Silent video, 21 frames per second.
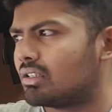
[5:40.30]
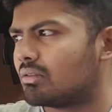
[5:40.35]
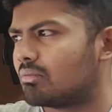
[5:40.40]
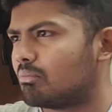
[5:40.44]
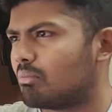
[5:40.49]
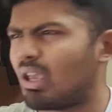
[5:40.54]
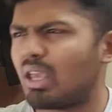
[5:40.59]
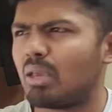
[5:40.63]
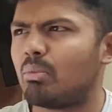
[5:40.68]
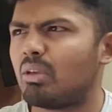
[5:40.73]

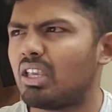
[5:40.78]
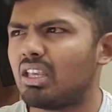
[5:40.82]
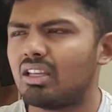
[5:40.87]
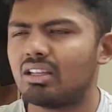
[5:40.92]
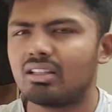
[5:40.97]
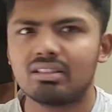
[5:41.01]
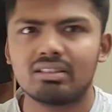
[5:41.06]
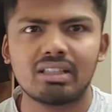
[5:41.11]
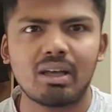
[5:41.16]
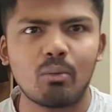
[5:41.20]
maybe
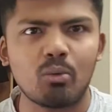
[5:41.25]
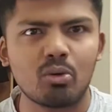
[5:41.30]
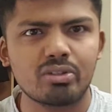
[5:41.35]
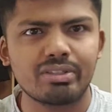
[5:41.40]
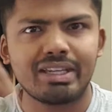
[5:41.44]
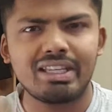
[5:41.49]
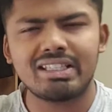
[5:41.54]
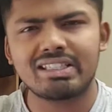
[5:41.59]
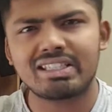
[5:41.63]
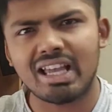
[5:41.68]
that was
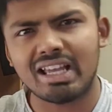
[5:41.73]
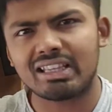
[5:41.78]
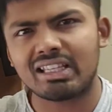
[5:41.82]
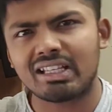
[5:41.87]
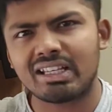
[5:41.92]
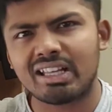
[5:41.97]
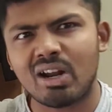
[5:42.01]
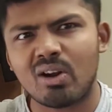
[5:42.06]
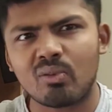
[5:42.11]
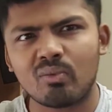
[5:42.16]
inside the
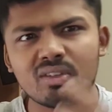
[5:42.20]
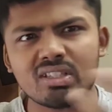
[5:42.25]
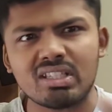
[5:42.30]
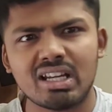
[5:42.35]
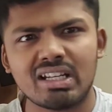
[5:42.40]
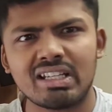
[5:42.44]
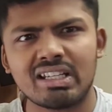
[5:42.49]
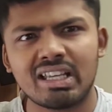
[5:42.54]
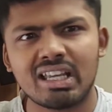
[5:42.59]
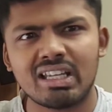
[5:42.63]
ground, which
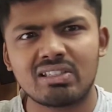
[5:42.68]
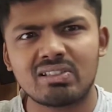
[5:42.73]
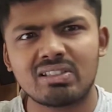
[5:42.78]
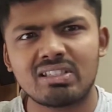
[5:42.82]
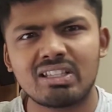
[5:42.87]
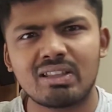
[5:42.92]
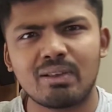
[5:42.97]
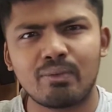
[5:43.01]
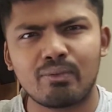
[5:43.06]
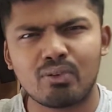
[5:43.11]
I didn't get to
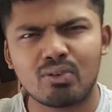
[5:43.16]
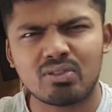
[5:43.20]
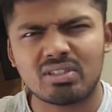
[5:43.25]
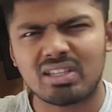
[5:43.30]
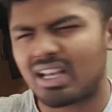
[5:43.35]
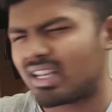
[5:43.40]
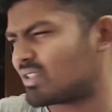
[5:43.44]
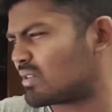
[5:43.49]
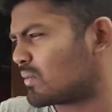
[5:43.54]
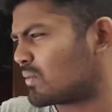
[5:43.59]
see the full
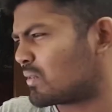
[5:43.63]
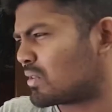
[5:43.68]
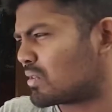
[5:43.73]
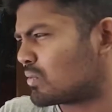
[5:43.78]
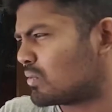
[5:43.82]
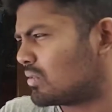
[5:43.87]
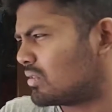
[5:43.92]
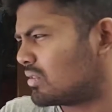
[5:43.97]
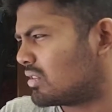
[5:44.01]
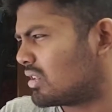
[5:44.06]
size of the
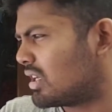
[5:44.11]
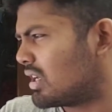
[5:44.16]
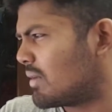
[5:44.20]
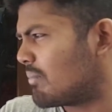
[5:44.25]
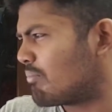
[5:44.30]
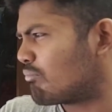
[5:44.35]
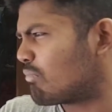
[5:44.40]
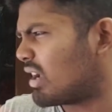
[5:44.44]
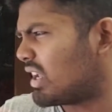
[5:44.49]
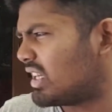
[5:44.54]
sword.
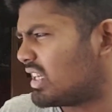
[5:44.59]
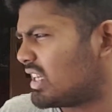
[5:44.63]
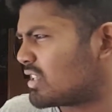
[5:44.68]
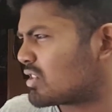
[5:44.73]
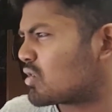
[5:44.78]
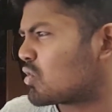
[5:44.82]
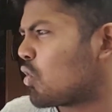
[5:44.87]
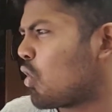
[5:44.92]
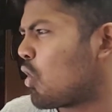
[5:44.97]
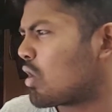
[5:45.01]
But it
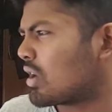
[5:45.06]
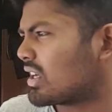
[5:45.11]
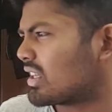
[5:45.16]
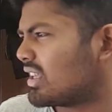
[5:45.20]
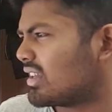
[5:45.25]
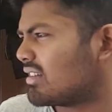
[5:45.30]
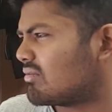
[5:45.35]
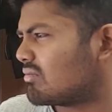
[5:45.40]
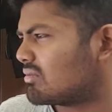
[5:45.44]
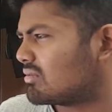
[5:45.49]
is longer
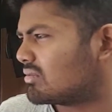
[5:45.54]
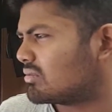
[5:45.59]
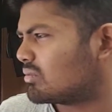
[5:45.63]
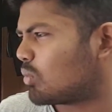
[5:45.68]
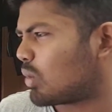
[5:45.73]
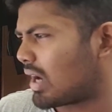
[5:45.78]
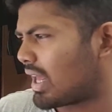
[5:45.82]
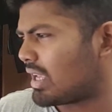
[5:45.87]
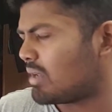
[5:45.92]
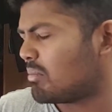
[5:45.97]
than
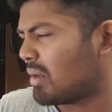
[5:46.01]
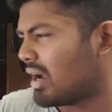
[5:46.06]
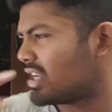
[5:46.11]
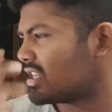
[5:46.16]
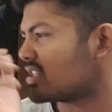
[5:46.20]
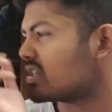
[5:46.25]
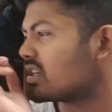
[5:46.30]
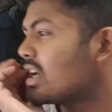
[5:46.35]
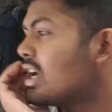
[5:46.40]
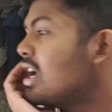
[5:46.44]
what I
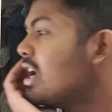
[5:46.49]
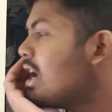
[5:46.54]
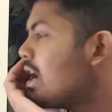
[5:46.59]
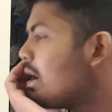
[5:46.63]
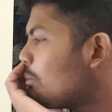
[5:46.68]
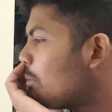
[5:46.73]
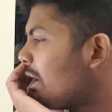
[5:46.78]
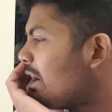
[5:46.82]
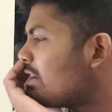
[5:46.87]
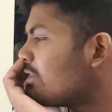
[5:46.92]
imagined.
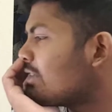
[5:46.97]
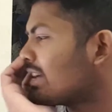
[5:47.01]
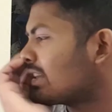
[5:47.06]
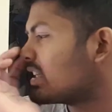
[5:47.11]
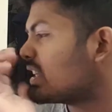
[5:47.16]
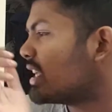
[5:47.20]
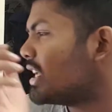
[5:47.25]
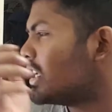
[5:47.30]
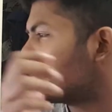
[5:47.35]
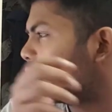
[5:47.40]
But anyway, I
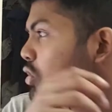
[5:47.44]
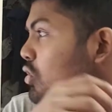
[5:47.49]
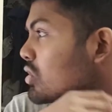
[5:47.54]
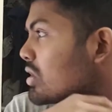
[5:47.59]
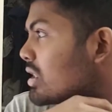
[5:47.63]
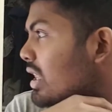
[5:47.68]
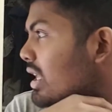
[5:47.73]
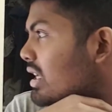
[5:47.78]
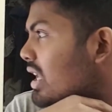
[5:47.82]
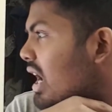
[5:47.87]
think he's
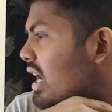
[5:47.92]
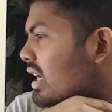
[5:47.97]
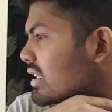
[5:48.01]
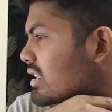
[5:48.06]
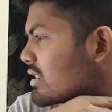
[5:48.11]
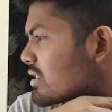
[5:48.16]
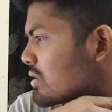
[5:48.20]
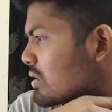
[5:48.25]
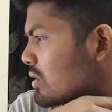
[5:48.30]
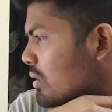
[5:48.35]
using the
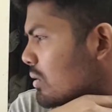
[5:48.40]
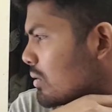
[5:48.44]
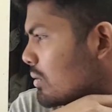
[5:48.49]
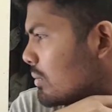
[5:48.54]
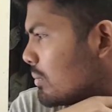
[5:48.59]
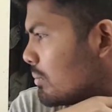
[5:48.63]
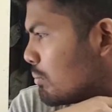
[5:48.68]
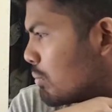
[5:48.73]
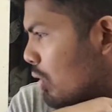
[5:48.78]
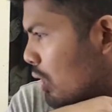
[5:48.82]
darkness to
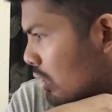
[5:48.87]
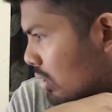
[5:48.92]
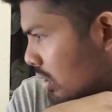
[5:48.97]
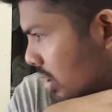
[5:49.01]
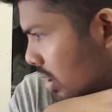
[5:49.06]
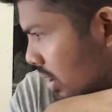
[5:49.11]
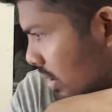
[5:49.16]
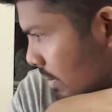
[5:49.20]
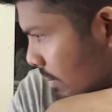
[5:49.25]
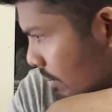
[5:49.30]
block.
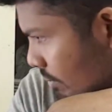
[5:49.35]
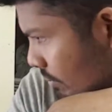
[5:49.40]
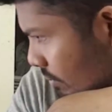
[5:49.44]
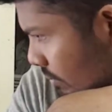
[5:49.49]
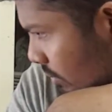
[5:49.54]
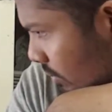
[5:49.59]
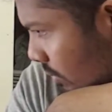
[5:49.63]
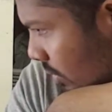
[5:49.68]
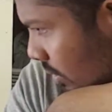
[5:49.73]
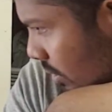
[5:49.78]

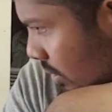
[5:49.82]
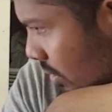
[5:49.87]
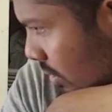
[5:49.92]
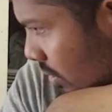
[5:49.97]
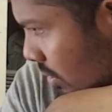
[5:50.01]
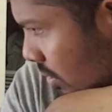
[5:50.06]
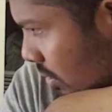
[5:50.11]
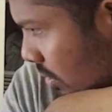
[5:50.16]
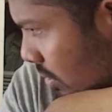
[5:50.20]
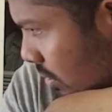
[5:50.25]

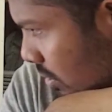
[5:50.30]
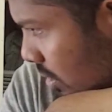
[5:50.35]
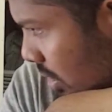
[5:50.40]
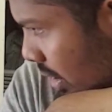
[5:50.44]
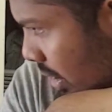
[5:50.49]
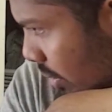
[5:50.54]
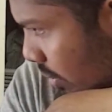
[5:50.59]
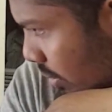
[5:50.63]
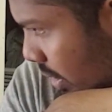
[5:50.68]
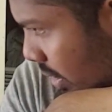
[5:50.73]

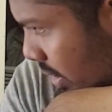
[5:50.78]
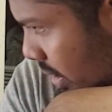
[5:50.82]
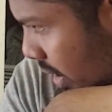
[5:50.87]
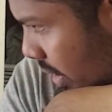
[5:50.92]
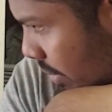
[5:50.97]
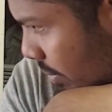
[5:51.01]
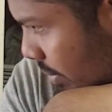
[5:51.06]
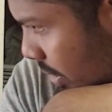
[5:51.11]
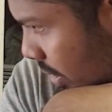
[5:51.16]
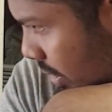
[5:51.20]
Okay, what's
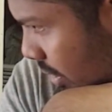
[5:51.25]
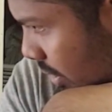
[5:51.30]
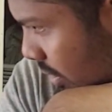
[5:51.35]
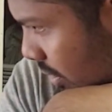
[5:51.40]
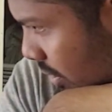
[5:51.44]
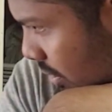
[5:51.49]
happening?